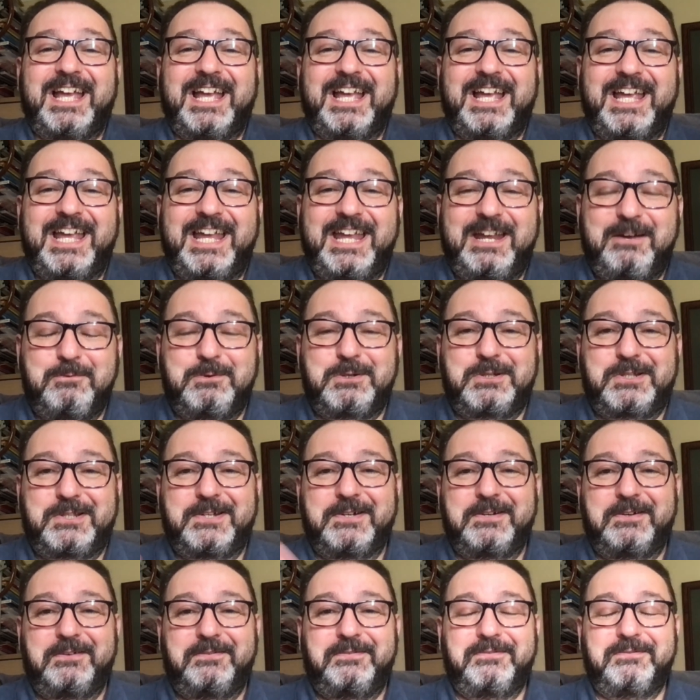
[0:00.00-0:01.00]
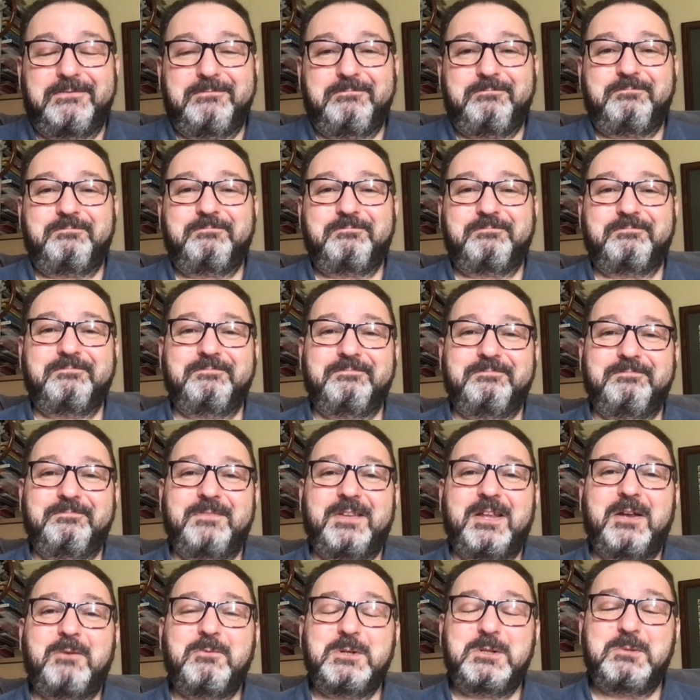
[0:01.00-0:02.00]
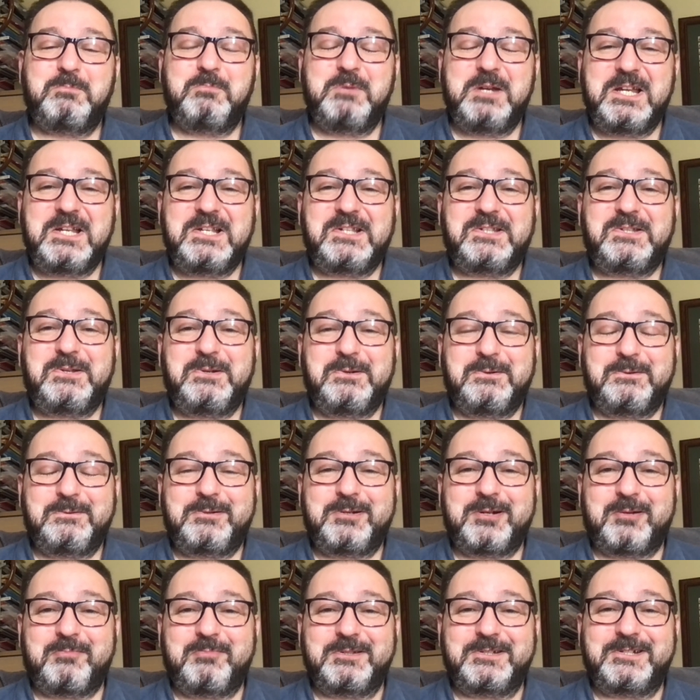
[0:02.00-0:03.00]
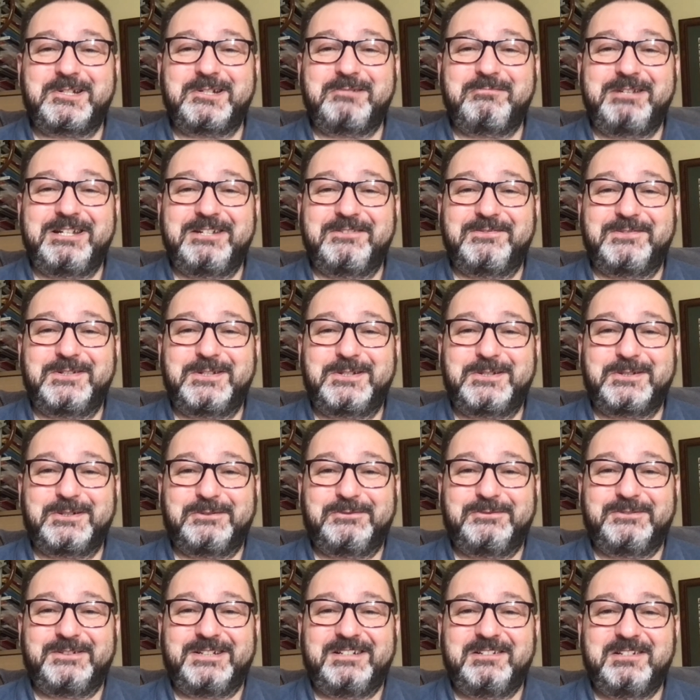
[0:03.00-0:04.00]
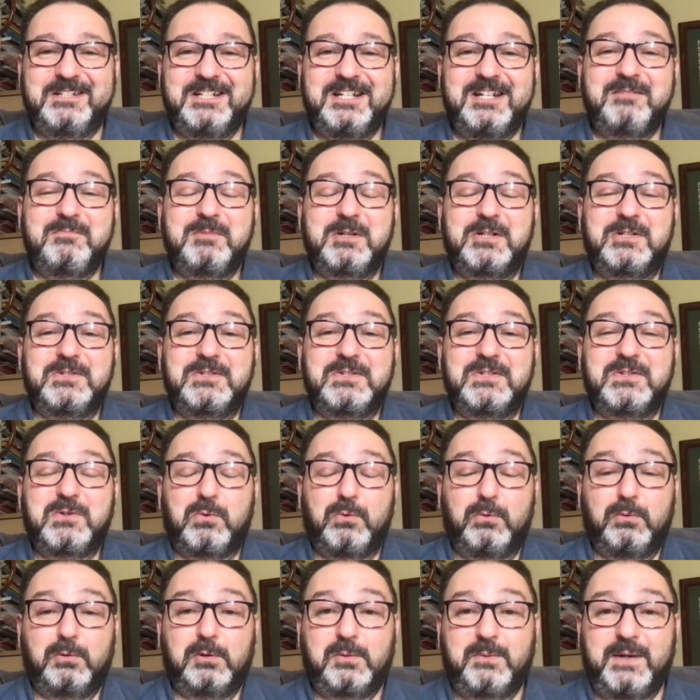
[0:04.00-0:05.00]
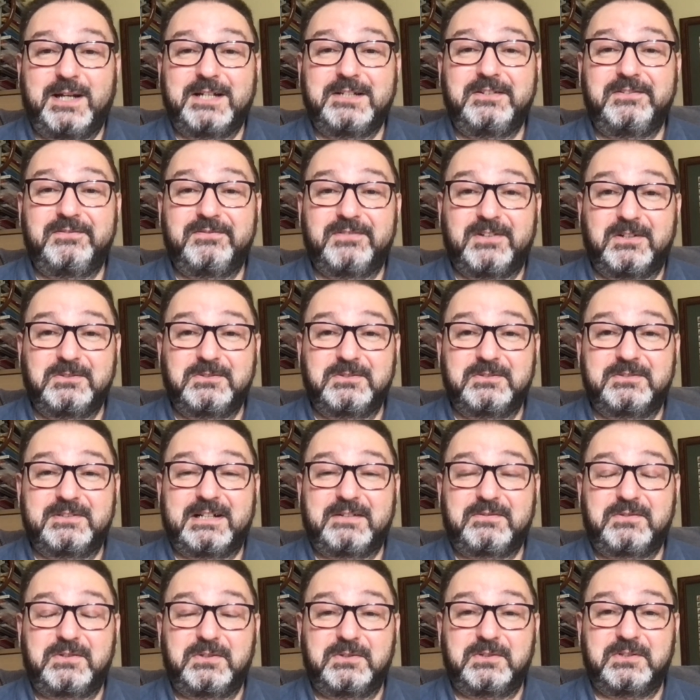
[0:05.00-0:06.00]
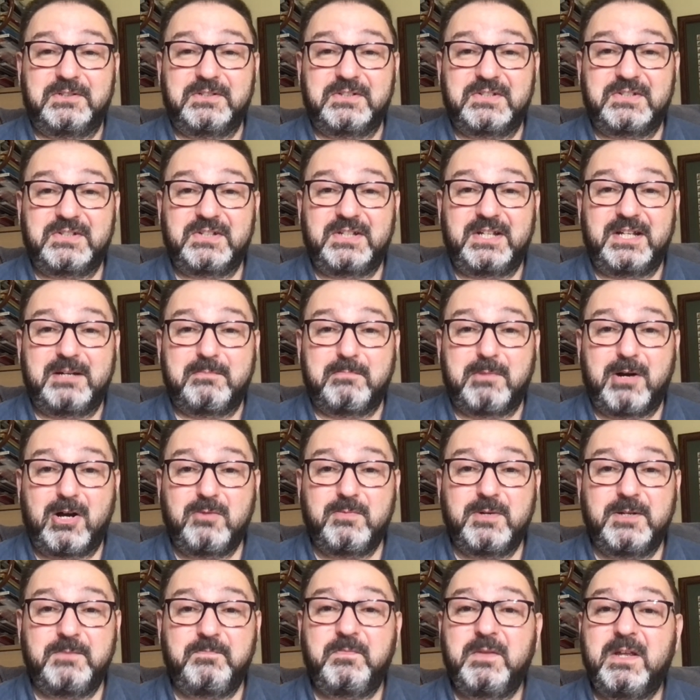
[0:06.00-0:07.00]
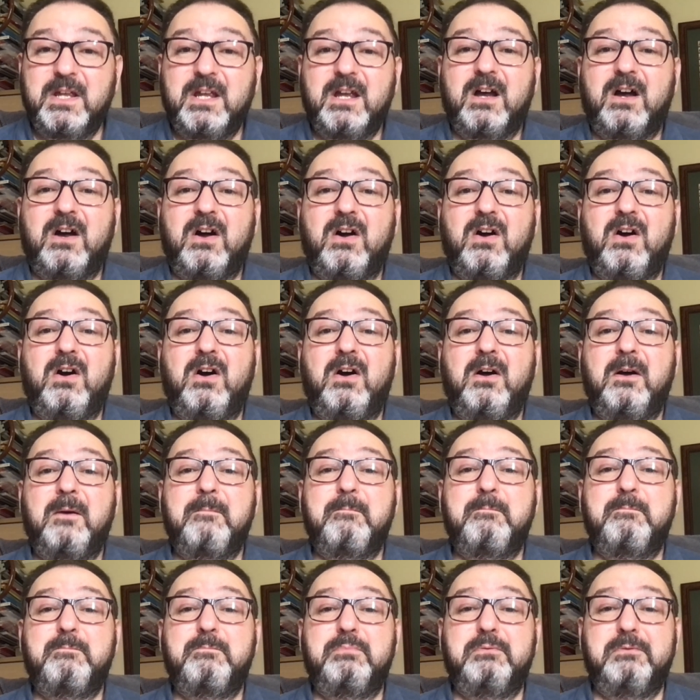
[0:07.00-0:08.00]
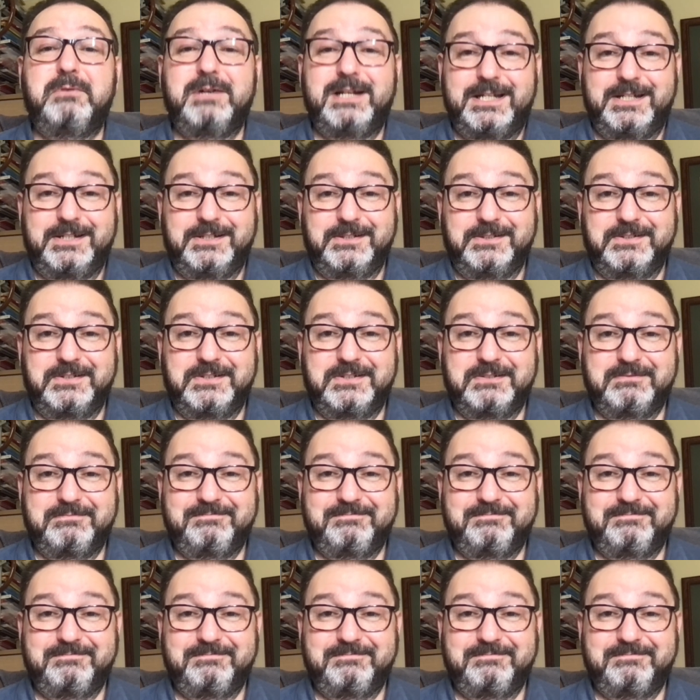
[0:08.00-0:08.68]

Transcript: It was tough, which means your job is going to be even tougher, because all 20 photographs you're going to see in a moment are brilliant.